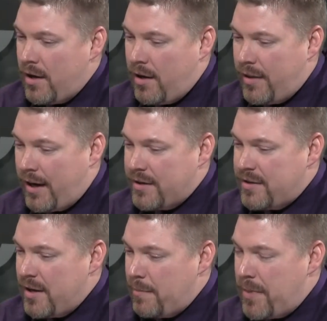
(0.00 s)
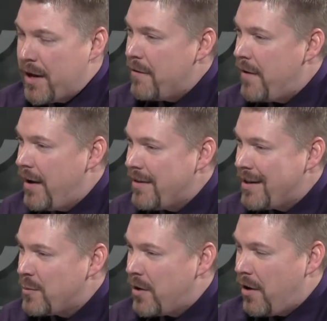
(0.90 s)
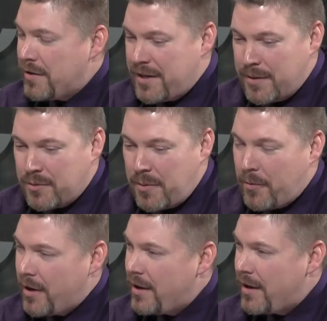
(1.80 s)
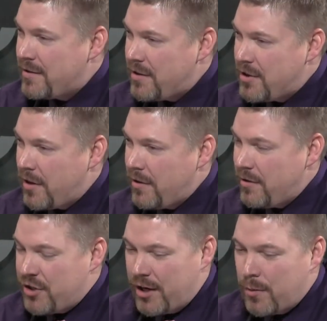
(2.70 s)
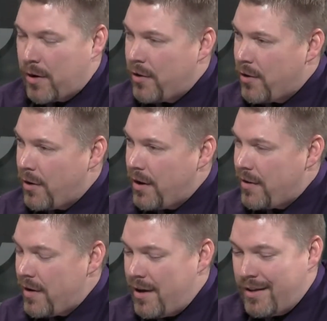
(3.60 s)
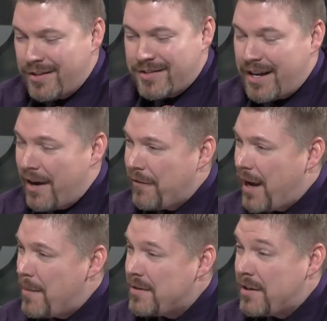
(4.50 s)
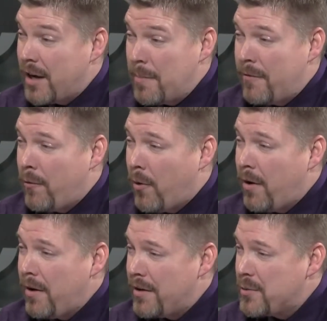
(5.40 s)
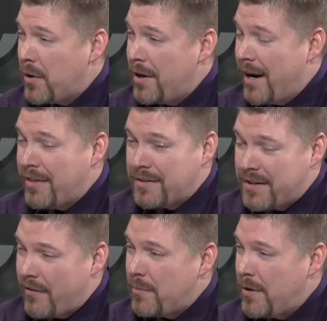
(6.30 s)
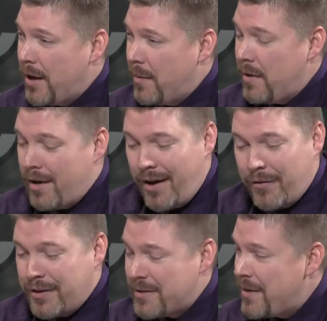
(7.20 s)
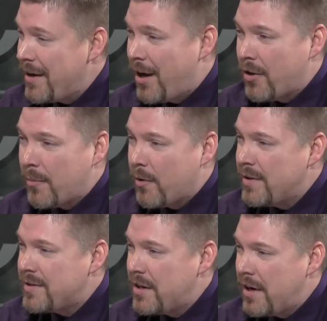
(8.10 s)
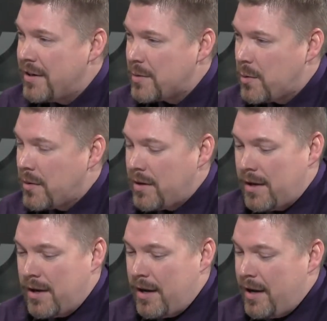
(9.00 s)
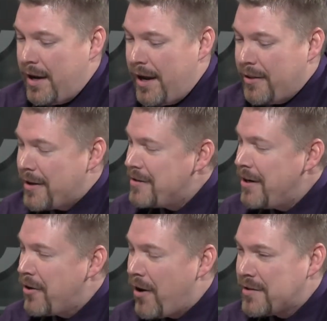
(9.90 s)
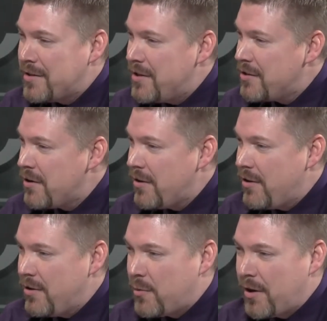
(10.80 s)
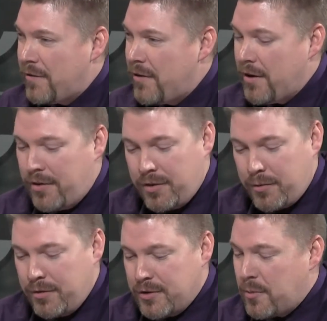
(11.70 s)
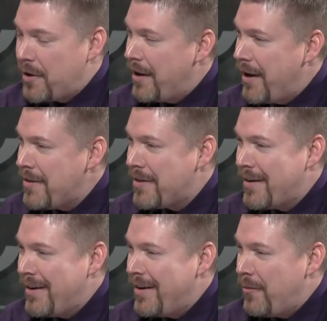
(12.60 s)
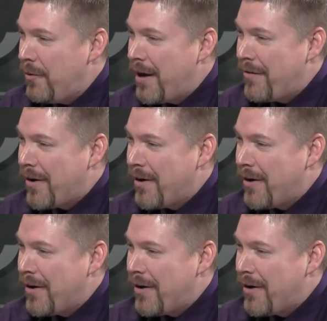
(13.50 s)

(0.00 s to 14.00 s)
That is the big event. That's when all the teams will be playing against each other, January 30th. The staff game is the night before, on the 29th at 7 p.m. Everything's being held at Marine City High School. And like I said, across the district, the 25th through the 28th, we'll have